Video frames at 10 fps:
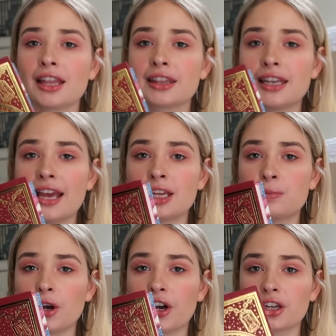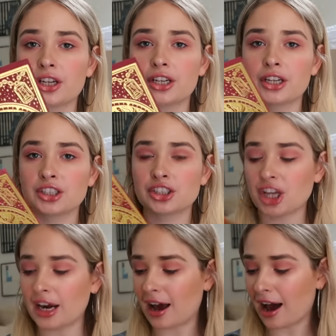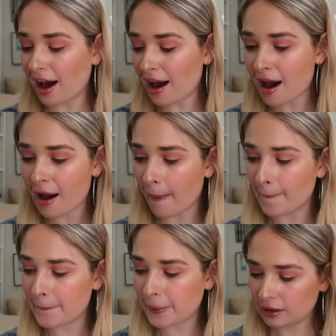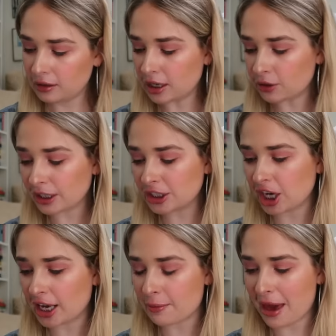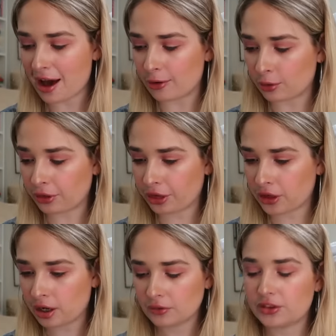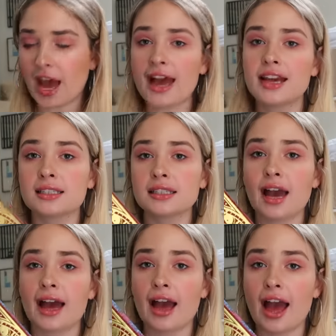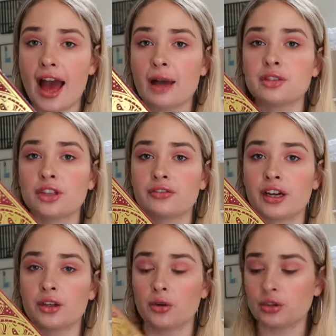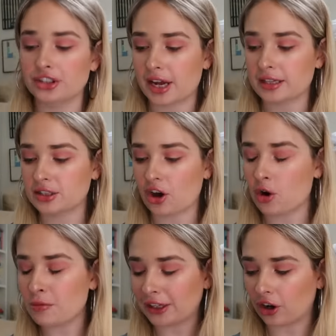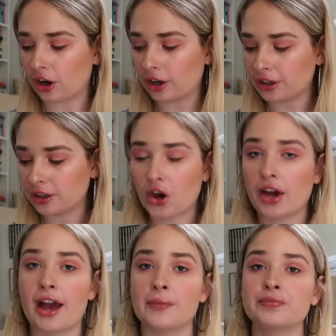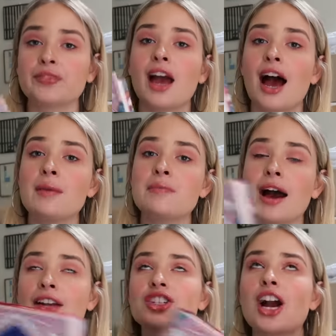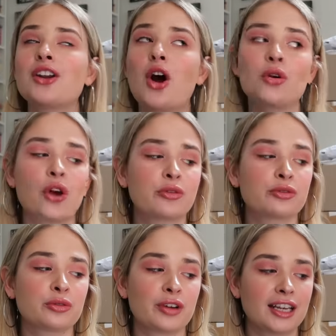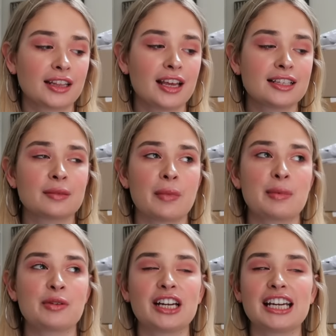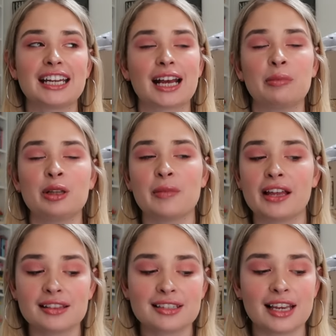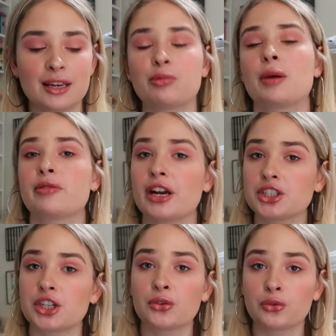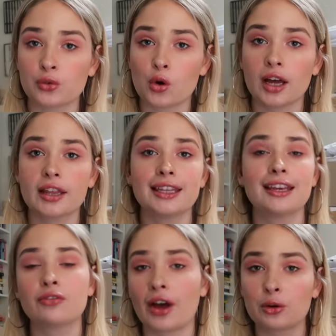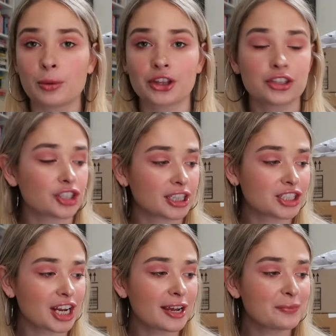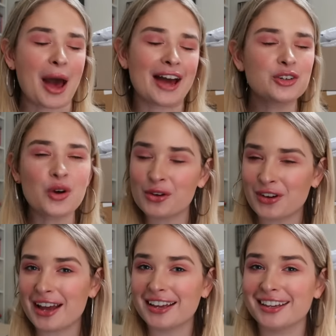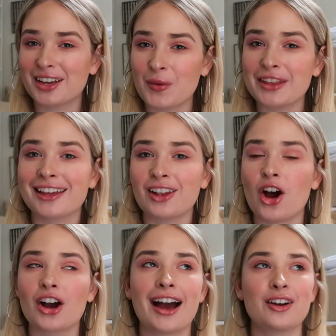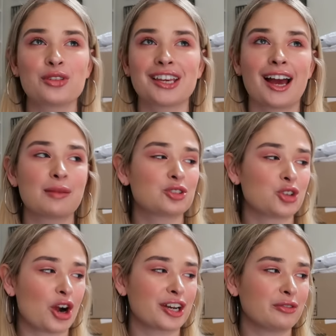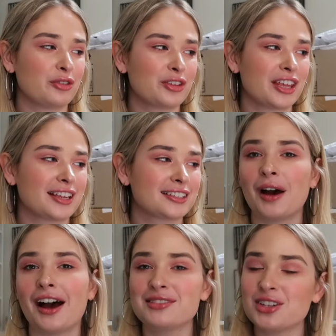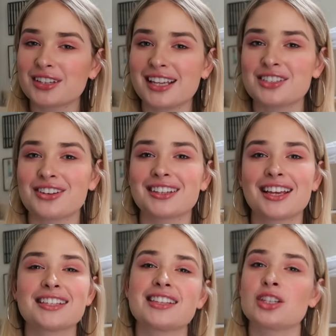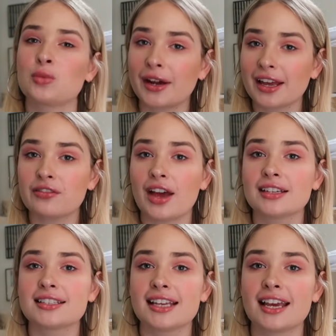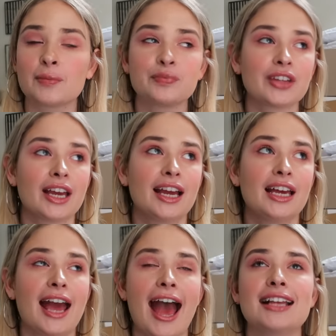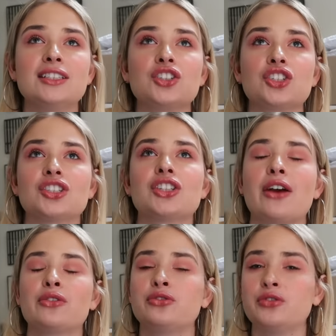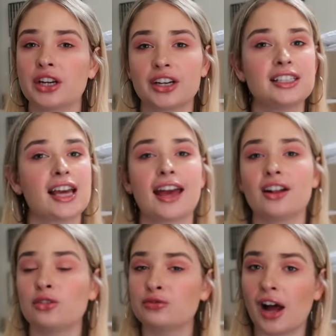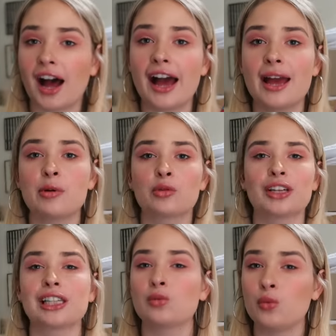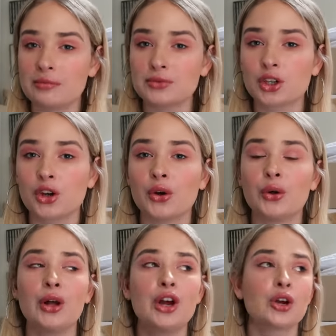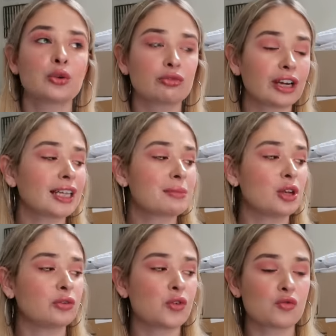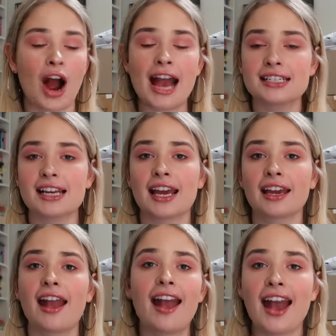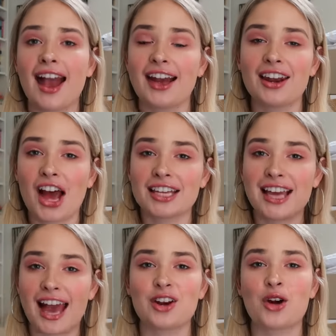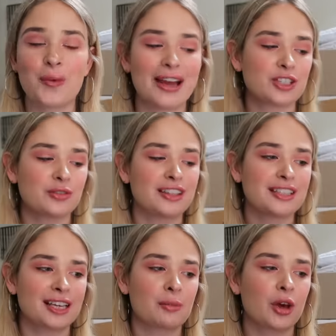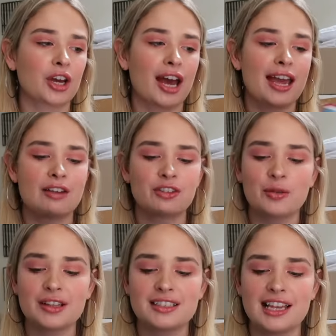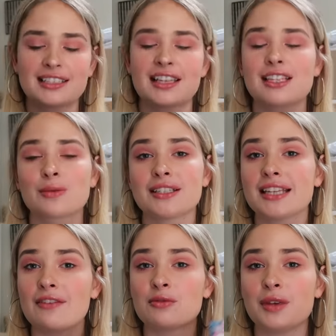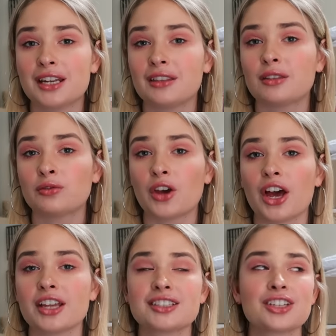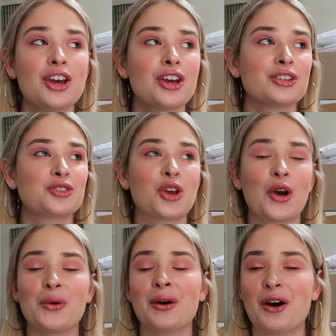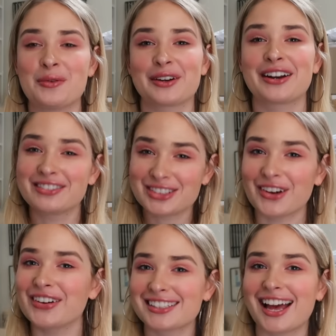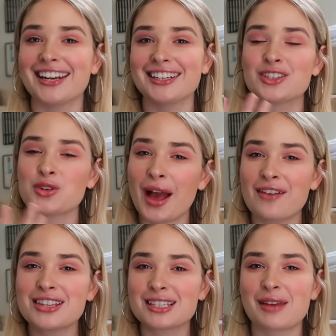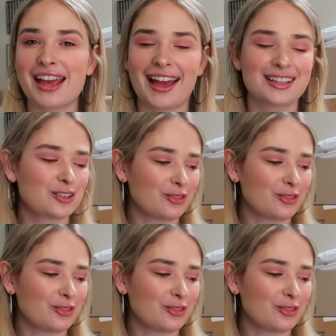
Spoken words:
The Naked Book. Shut up. Literally shut your mouth. That is absolutely fucking gorgeous. Oh my god. Okay, I might try and hold off reading this. Maybe read it in a couple of months in preparation for the final book in the trilogy. But I don't know if I can wait that long. I don't think I'm strong enough for this. But I'm so excited to read this. It's YA fantasy. It has just that fairy tale vibe, really whimsical, really beautiful writing, and I cannot wait to read the second book. Everyone says that this one is even better than the first, so oh my god, I'm so excited to have this in my hands